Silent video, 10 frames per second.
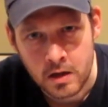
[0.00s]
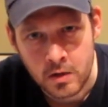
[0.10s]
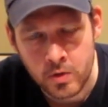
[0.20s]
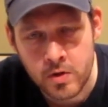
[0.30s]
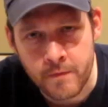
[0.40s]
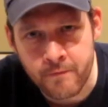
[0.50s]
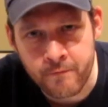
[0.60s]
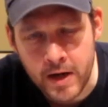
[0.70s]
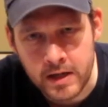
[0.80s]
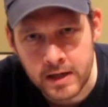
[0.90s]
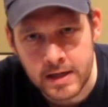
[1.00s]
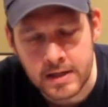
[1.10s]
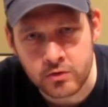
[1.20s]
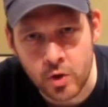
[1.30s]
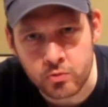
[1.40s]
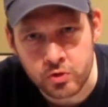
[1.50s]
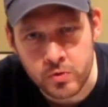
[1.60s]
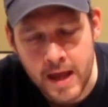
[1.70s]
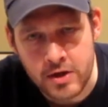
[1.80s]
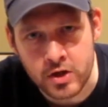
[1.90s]
What are you, fucking idiot? Don't
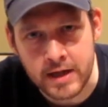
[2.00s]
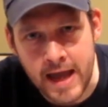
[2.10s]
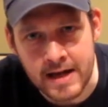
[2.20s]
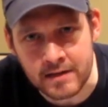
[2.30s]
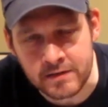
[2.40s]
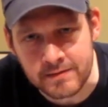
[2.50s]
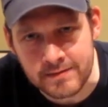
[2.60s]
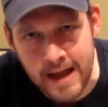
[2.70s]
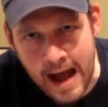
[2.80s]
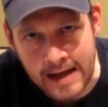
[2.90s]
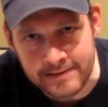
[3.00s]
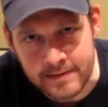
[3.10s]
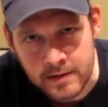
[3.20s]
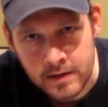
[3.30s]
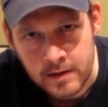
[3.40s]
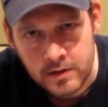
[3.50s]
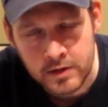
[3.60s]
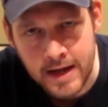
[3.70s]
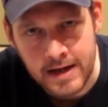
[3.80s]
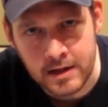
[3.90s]
do that. You're getting snot. You're
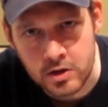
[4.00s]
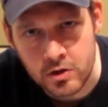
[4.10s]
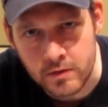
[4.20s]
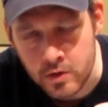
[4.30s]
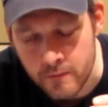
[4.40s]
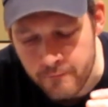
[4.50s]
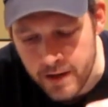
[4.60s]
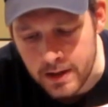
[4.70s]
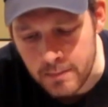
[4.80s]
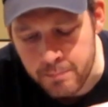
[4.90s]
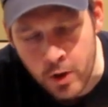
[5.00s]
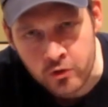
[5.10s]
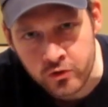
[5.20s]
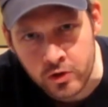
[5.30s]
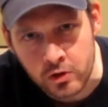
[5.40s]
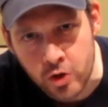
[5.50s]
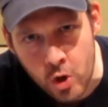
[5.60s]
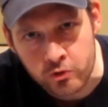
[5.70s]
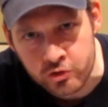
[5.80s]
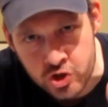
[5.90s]
getting your fucking personal
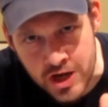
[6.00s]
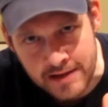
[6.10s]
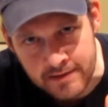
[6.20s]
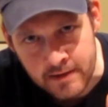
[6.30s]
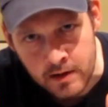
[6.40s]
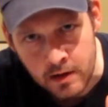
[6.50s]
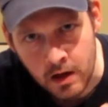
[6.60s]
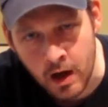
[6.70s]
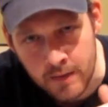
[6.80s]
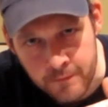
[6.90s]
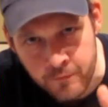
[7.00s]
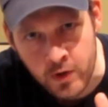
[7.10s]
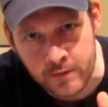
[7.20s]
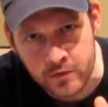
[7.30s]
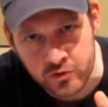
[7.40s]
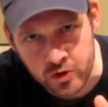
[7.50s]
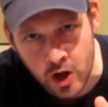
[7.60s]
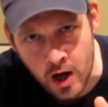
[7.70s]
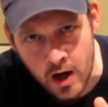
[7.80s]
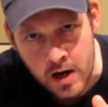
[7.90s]
nose shit on the foot of the
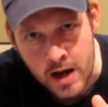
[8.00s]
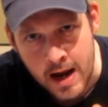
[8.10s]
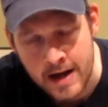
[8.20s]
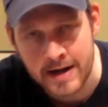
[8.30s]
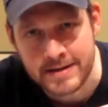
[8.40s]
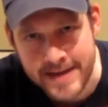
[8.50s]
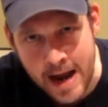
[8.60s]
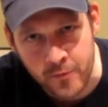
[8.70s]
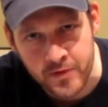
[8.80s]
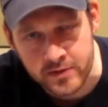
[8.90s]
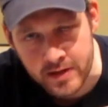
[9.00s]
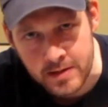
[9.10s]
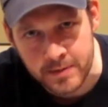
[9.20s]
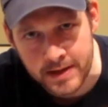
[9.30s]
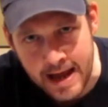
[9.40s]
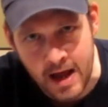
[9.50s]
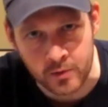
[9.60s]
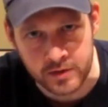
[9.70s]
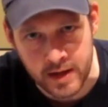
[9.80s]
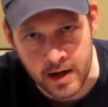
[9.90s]
cigar, and I doubt there's anybody
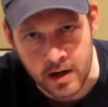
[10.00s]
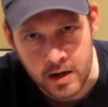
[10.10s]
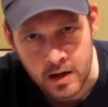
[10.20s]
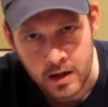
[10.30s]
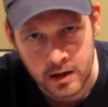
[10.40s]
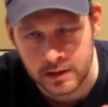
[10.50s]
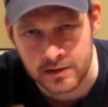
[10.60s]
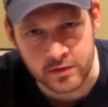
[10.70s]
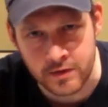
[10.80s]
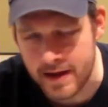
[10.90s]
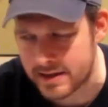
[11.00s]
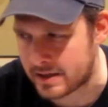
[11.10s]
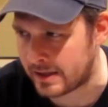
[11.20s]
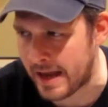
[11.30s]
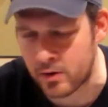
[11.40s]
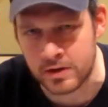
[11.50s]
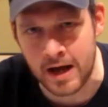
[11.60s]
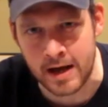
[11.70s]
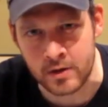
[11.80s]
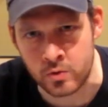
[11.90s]
out there, unless you're that clown
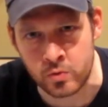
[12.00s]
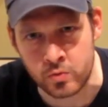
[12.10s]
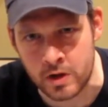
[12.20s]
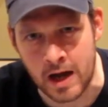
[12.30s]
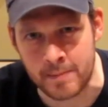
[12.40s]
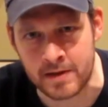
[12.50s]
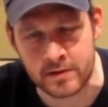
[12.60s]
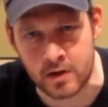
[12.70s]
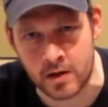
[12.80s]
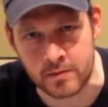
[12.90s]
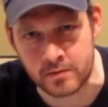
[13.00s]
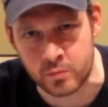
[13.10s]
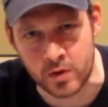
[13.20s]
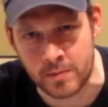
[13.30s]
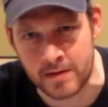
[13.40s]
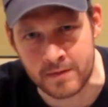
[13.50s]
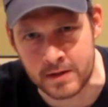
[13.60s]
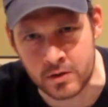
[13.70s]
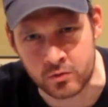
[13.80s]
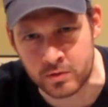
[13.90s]
guy who commented on one of my
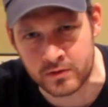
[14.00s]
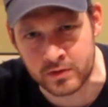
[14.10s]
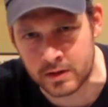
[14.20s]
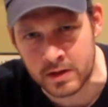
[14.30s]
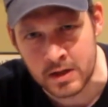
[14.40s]
videos recently.